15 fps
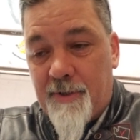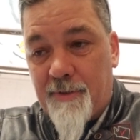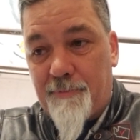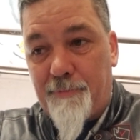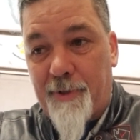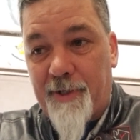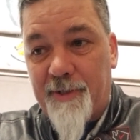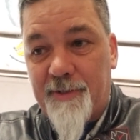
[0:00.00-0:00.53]

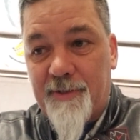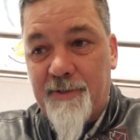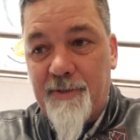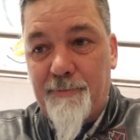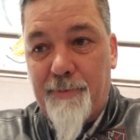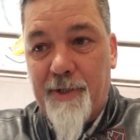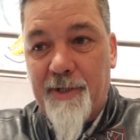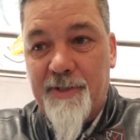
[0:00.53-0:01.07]

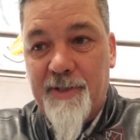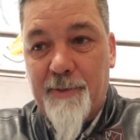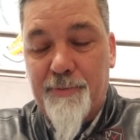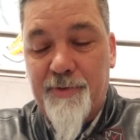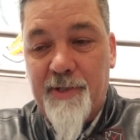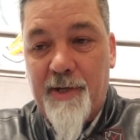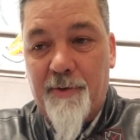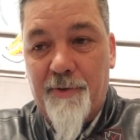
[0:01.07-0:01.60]
biggest
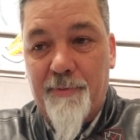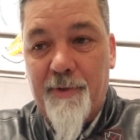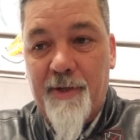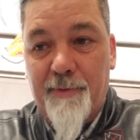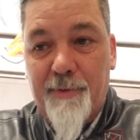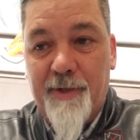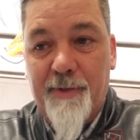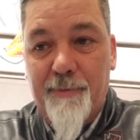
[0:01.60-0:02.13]
upset with
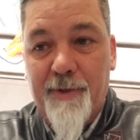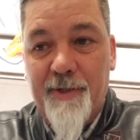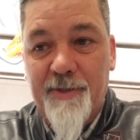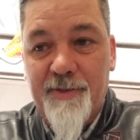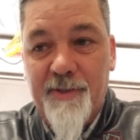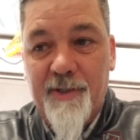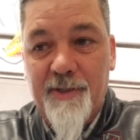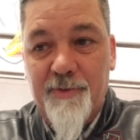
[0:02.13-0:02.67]
me,
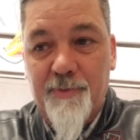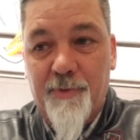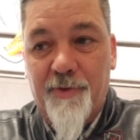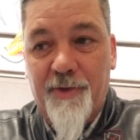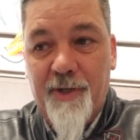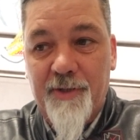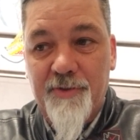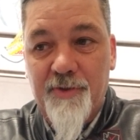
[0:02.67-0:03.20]
biggest thing is when
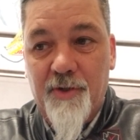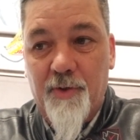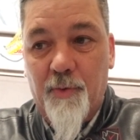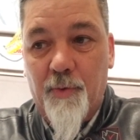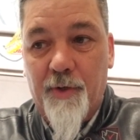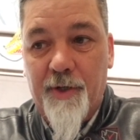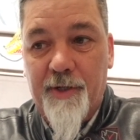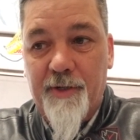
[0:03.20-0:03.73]
things don't
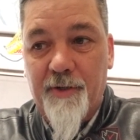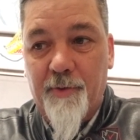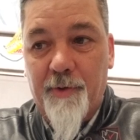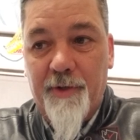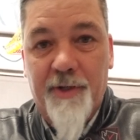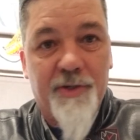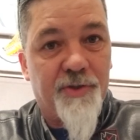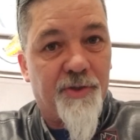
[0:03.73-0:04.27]
work the
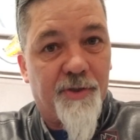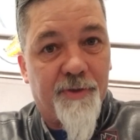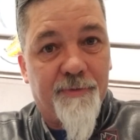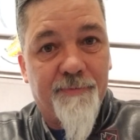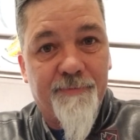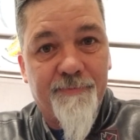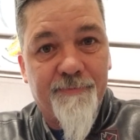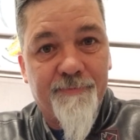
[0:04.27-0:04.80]
way they should.
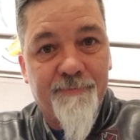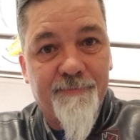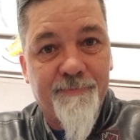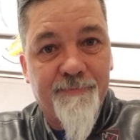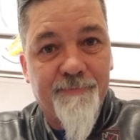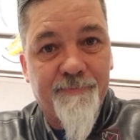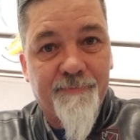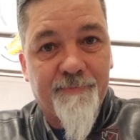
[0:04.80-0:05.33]

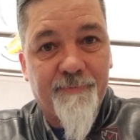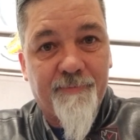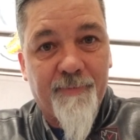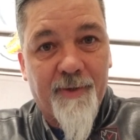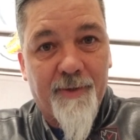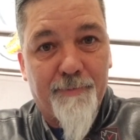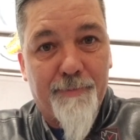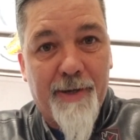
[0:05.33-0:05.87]

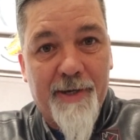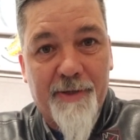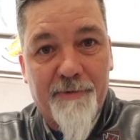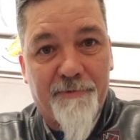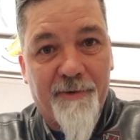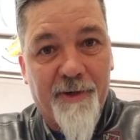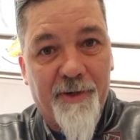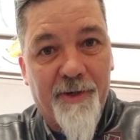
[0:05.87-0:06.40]
Back to the
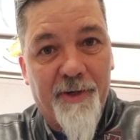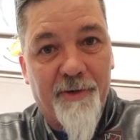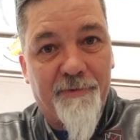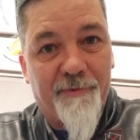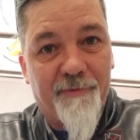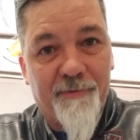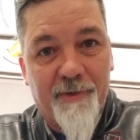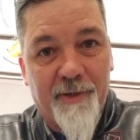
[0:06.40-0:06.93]
fingernail
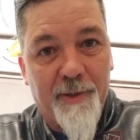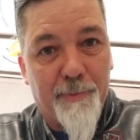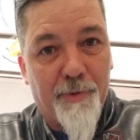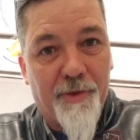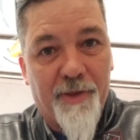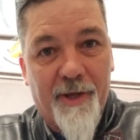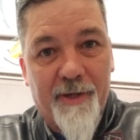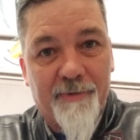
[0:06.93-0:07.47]

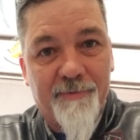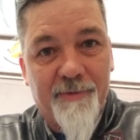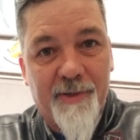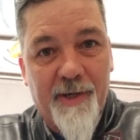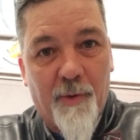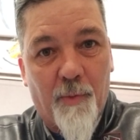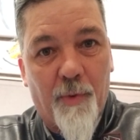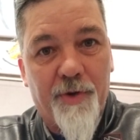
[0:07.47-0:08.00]
clipper thing.
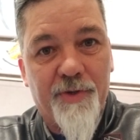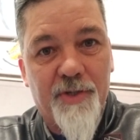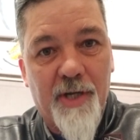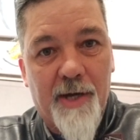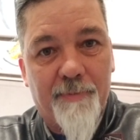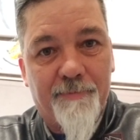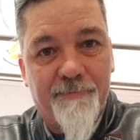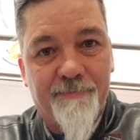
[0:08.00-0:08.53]
You got one job.